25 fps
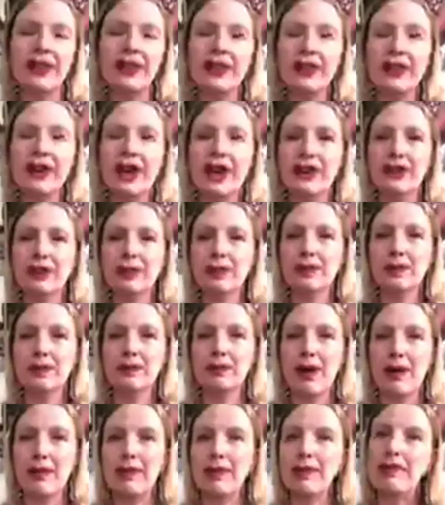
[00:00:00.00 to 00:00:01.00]
you guys
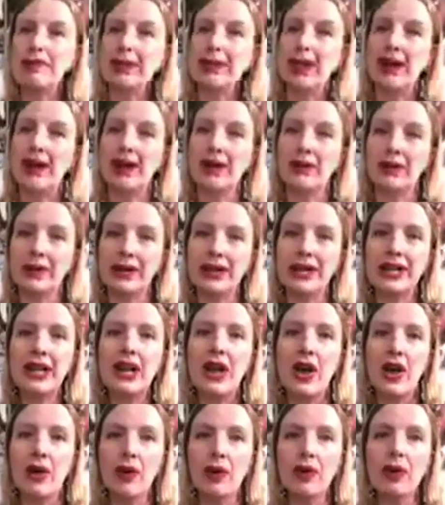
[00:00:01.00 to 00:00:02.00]
probably already
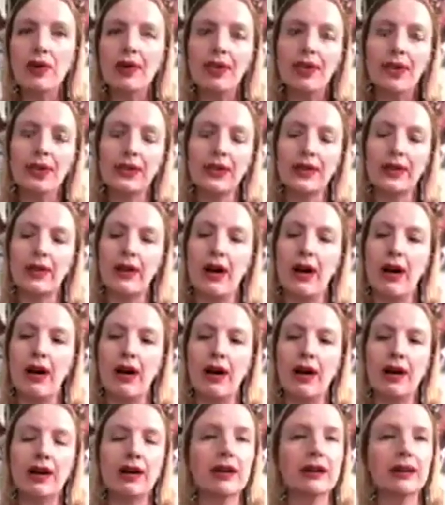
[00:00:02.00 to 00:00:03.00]
know that there
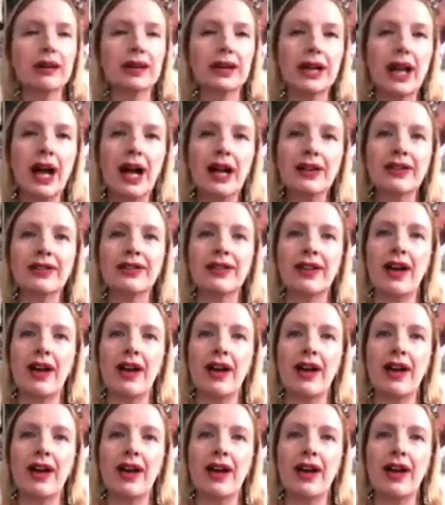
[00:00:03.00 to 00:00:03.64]
are lots